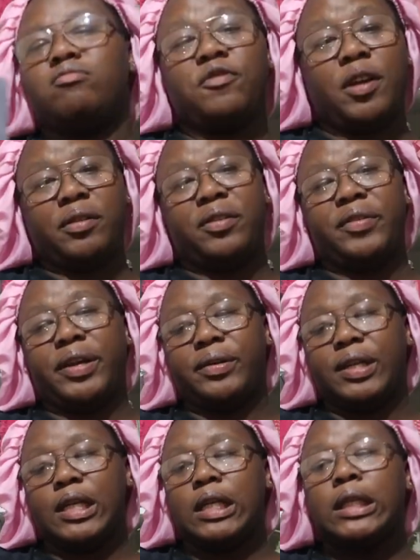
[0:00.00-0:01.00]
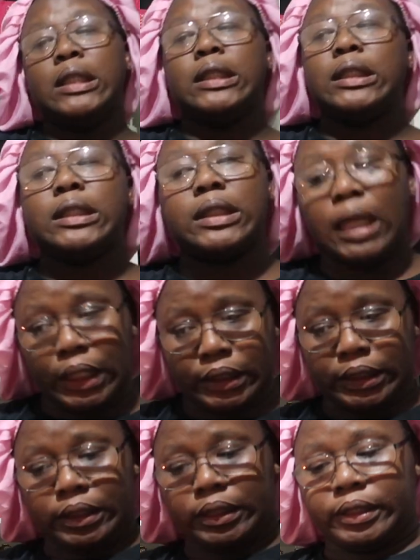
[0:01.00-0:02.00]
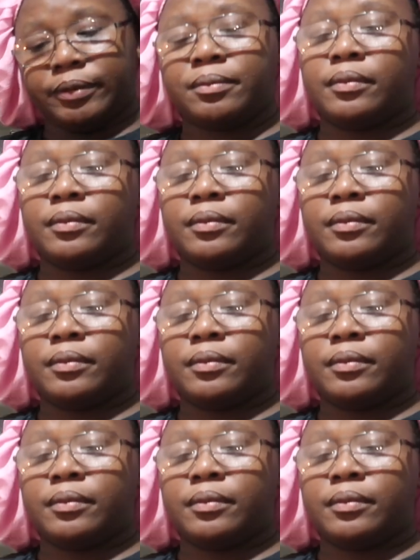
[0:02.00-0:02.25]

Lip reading: very very sexy.